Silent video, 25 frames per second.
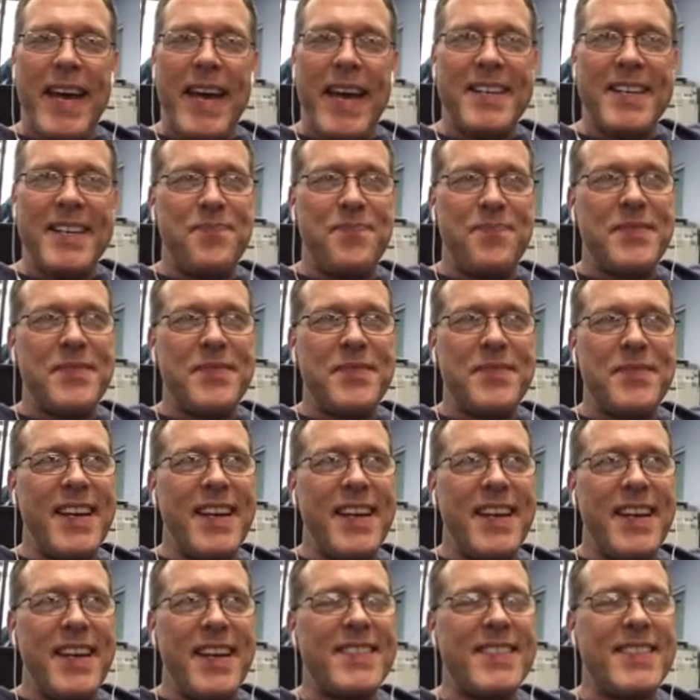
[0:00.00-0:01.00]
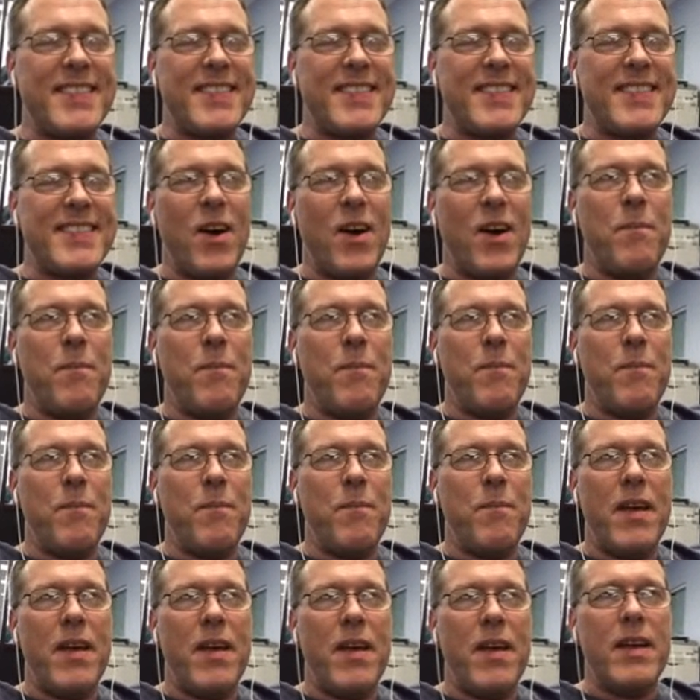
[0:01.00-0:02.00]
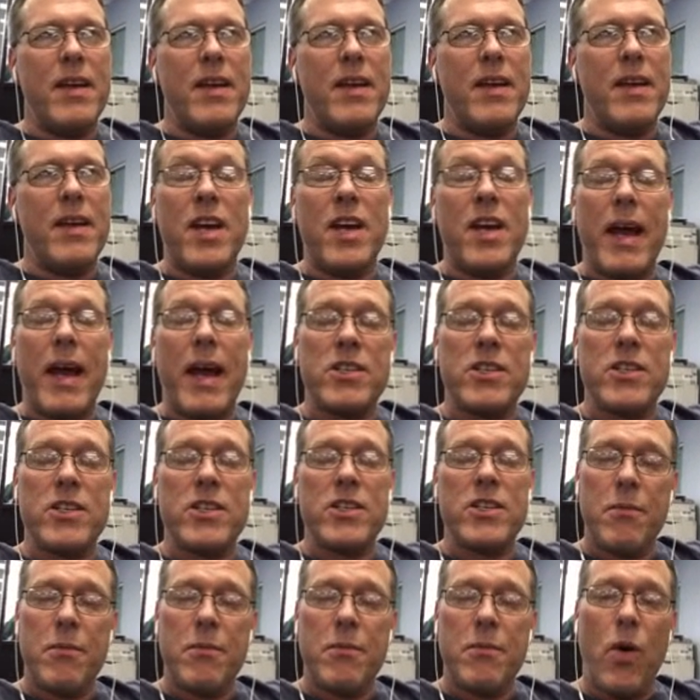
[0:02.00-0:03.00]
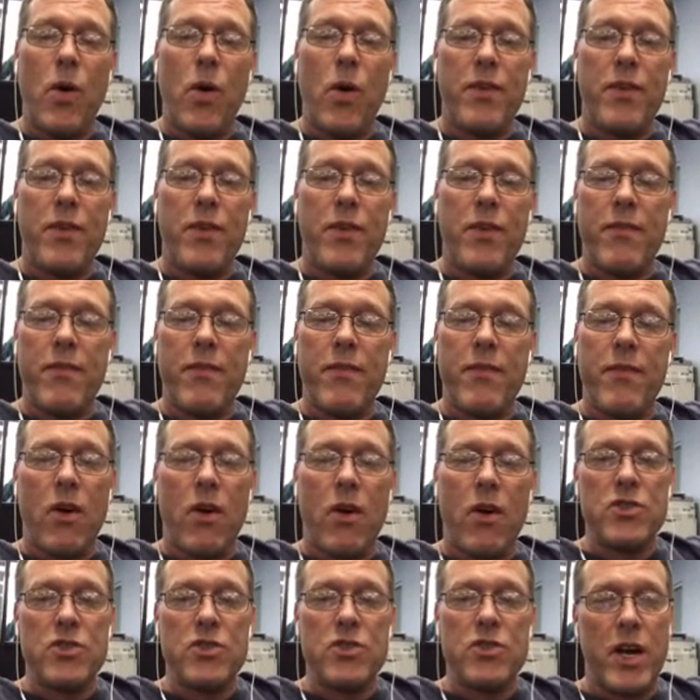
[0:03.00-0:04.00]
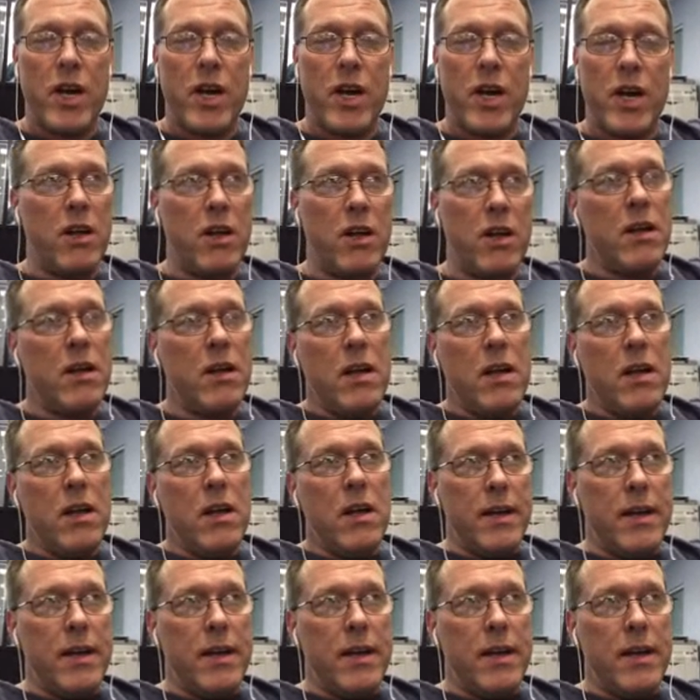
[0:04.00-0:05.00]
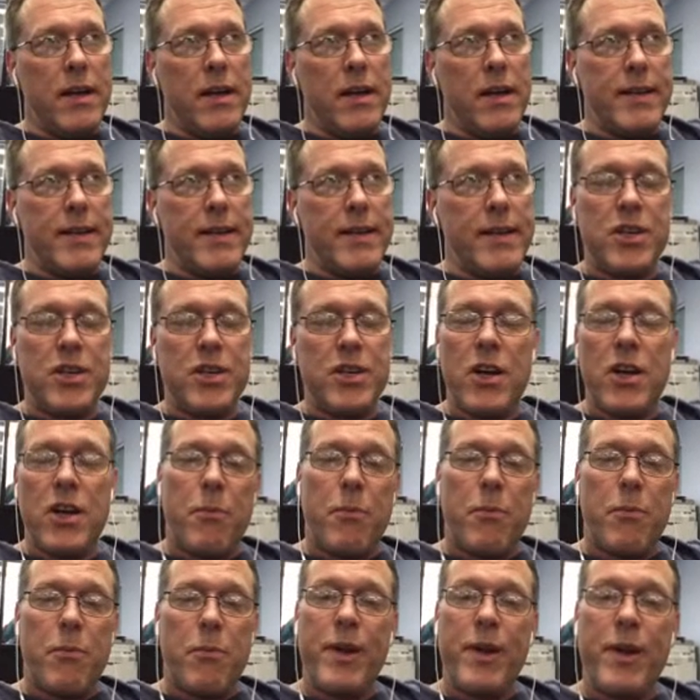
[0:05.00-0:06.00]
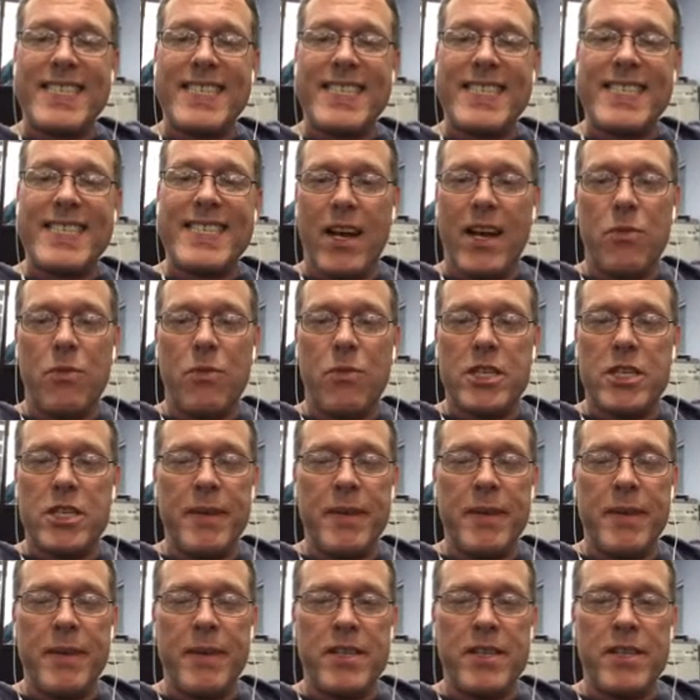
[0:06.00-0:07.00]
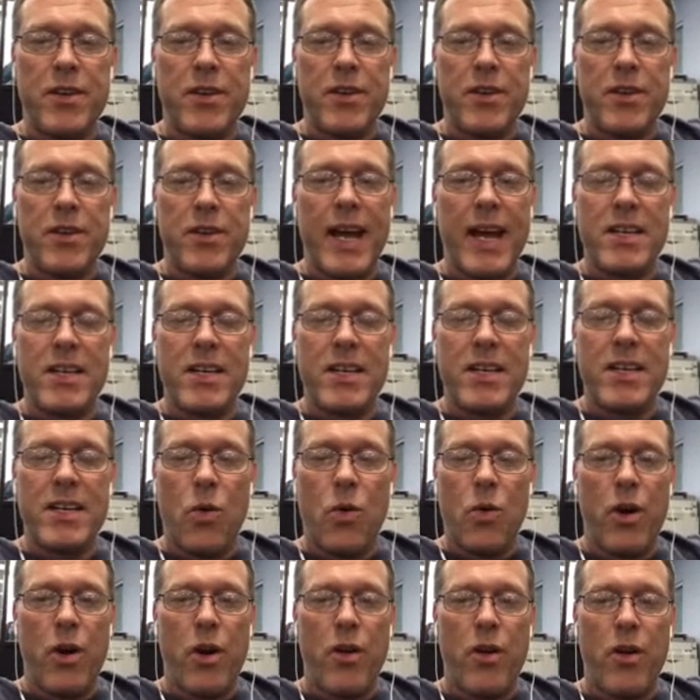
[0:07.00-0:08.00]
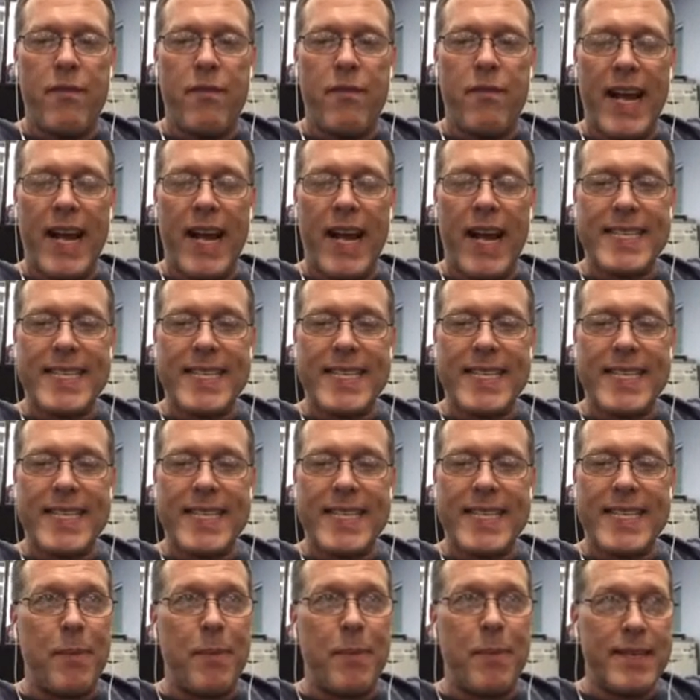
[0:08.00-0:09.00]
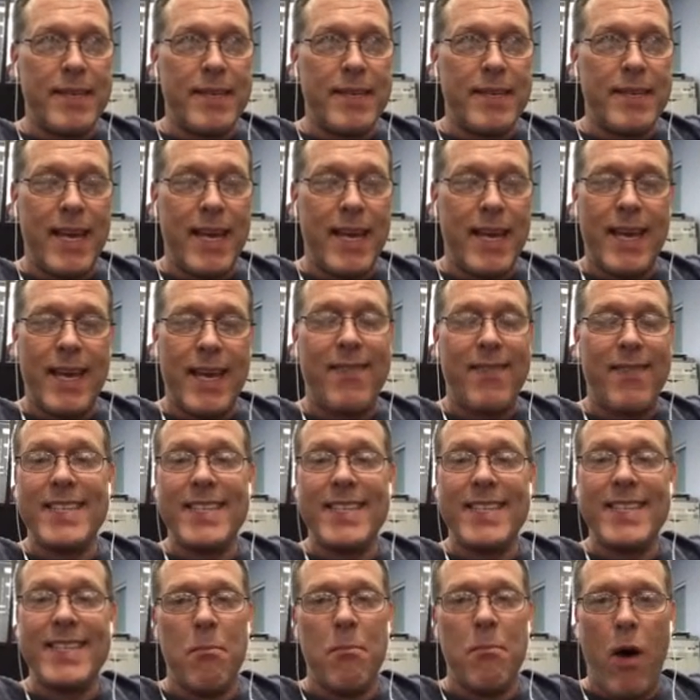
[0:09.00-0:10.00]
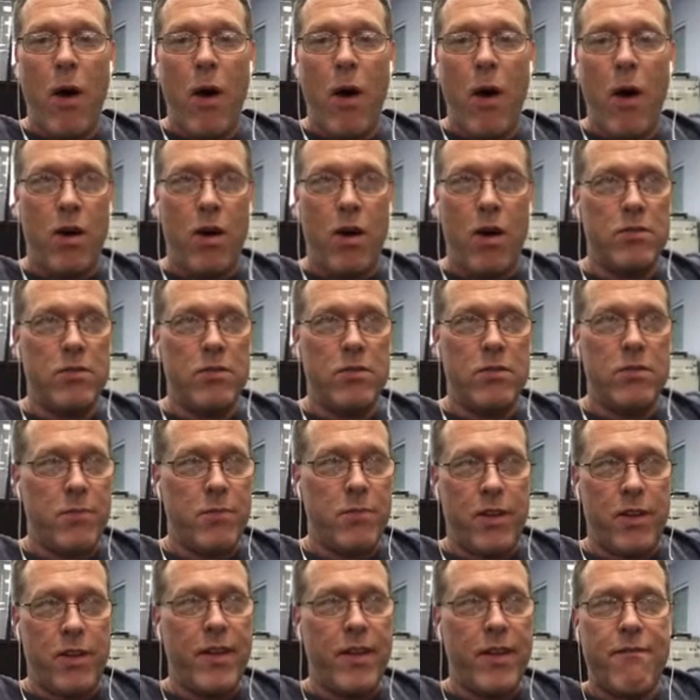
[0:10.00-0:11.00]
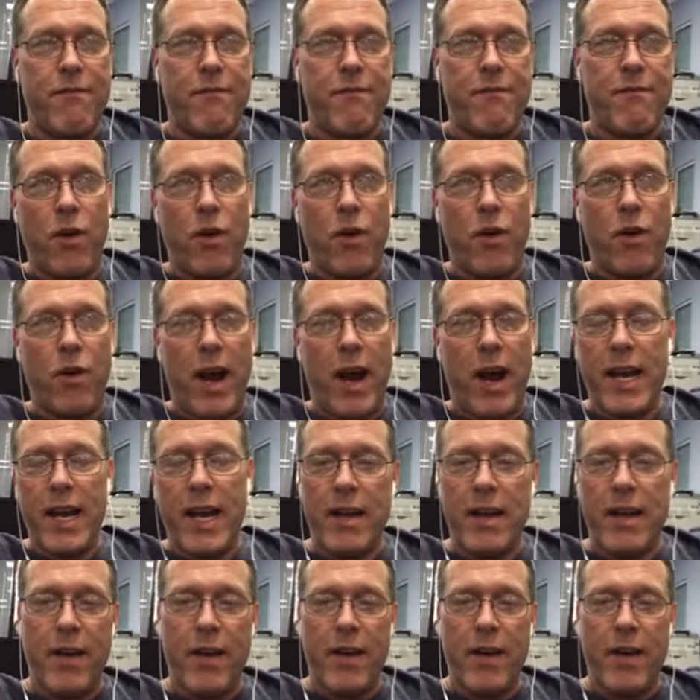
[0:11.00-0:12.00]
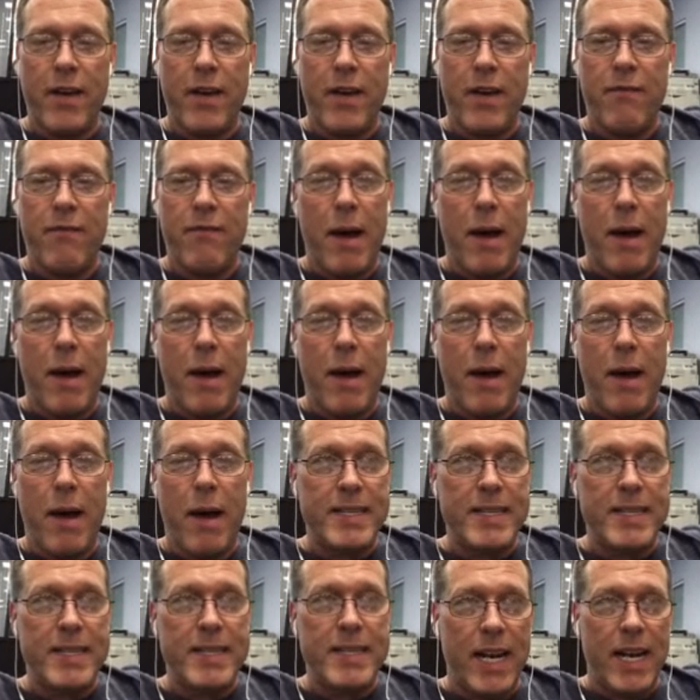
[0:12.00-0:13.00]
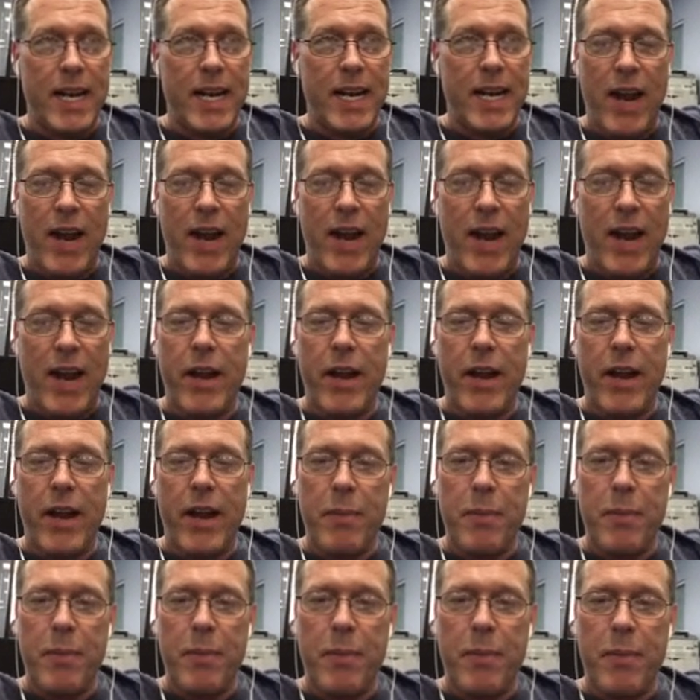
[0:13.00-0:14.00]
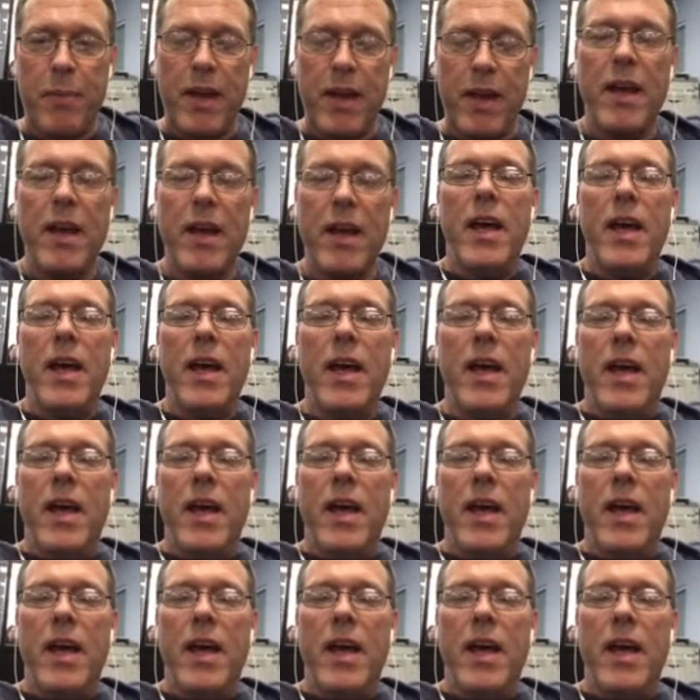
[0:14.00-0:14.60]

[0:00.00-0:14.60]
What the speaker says: and it's going to actually, hopefully, if all goes well, it should go to pre-sale, which means you can actually order advanced copies. I think tomorrow, brother. I think Friday, if I'm not mistaken. If not, it'll definitely be